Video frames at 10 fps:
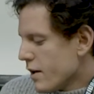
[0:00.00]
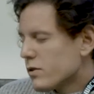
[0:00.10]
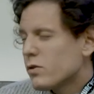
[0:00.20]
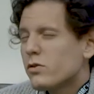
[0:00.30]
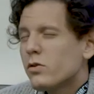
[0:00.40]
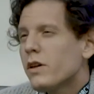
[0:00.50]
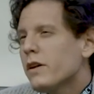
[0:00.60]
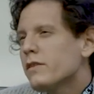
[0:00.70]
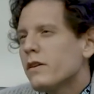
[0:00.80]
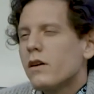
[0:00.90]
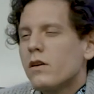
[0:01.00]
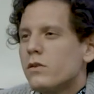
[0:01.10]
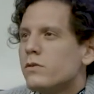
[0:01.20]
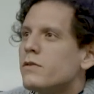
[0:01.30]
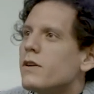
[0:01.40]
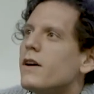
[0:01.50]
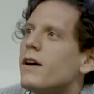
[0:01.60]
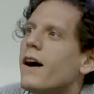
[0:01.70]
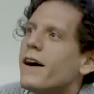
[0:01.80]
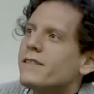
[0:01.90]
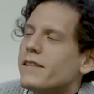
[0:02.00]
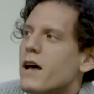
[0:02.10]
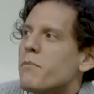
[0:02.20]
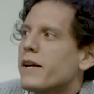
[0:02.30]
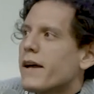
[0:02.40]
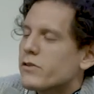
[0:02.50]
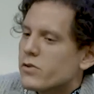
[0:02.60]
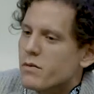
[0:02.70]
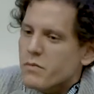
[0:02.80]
So 2 years ago, I set up a casual